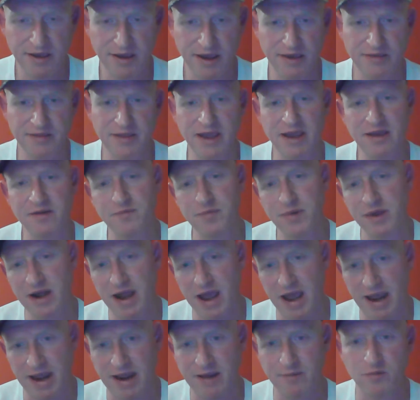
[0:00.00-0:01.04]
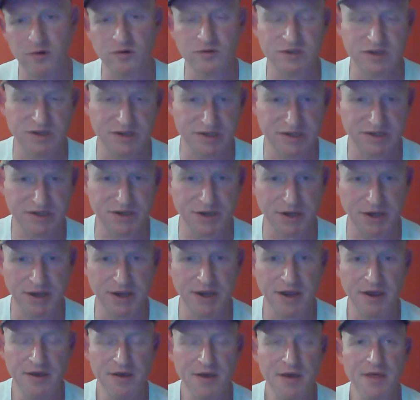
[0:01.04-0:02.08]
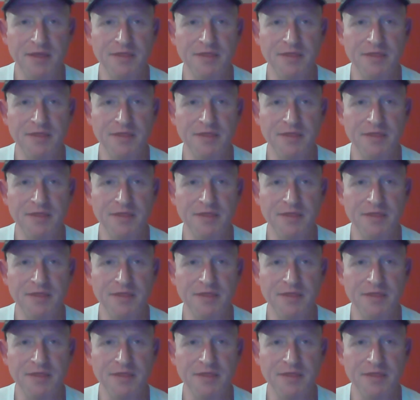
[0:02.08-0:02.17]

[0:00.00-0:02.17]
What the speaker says: And they have been able to see